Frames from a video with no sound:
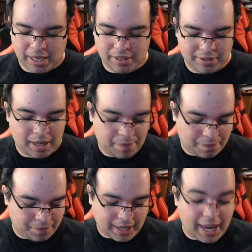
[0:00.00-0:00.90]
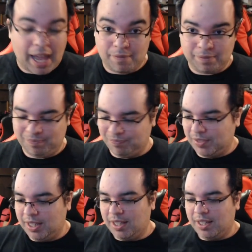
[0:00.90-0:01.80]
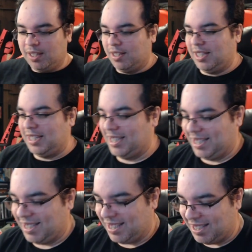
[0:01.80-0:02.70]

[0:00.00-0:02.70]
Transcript: stuff that I have.